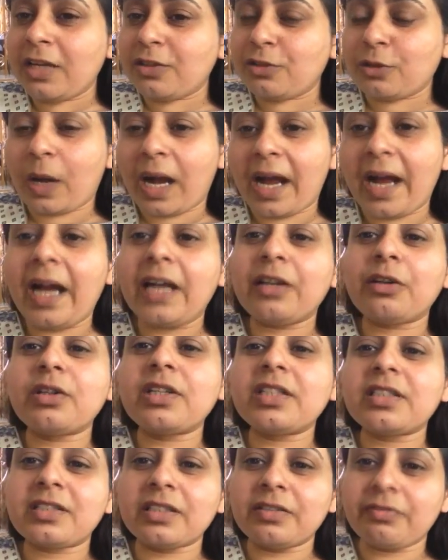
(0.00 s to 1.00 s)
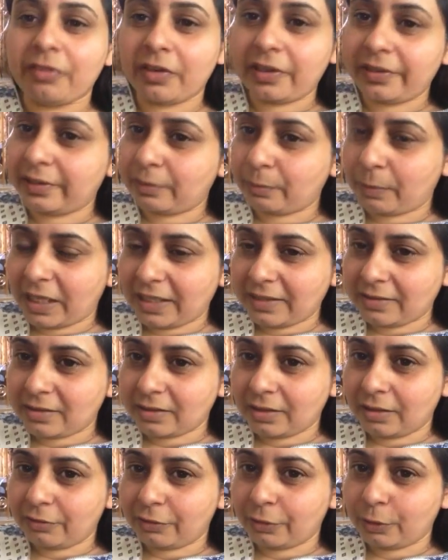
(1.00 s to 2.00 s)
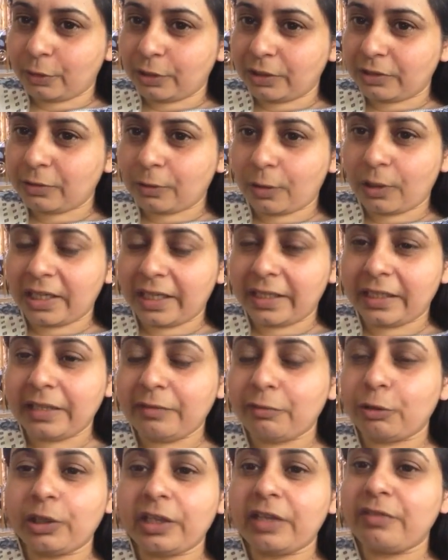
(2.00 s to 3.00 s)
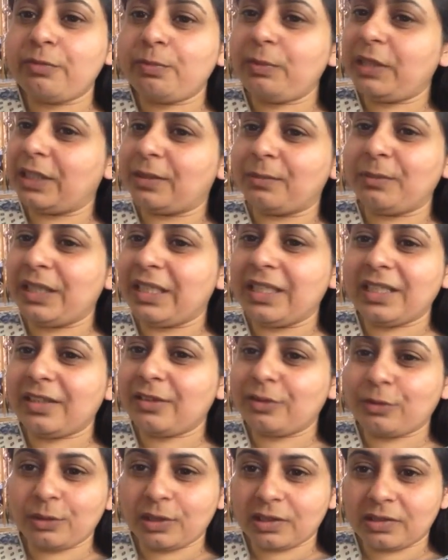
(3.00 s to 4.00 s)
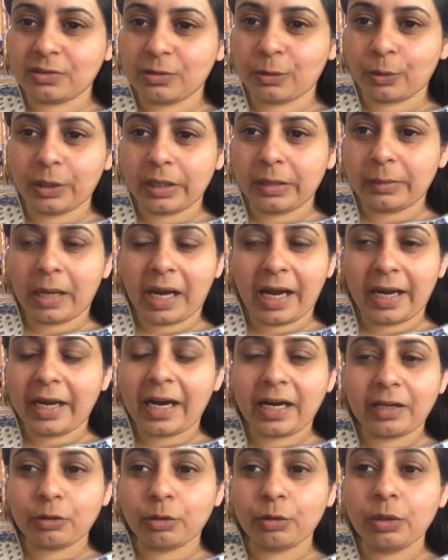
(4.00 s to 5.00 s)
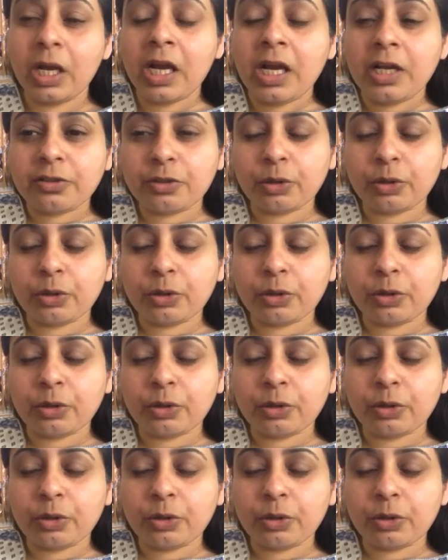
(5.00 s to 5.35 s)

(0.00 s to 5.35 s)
So I had to decipher it myself. It's not like he would give me the meaning to the story. I had to.